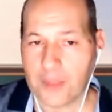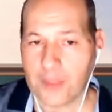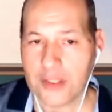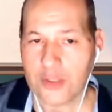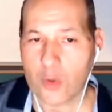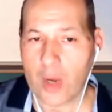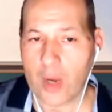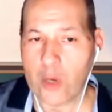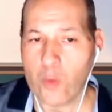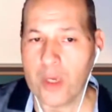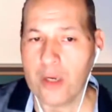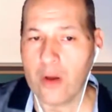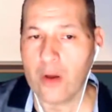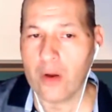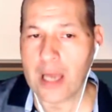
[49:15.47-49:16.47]
So I will
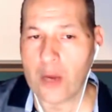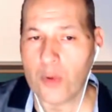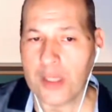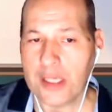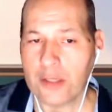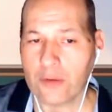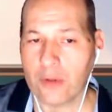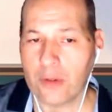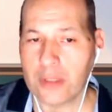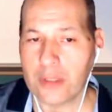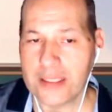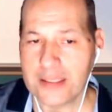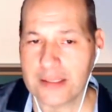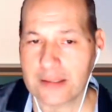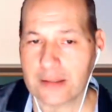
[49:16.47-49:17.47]
allow here a
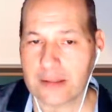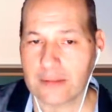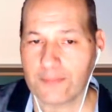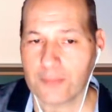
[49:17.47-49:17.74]
list,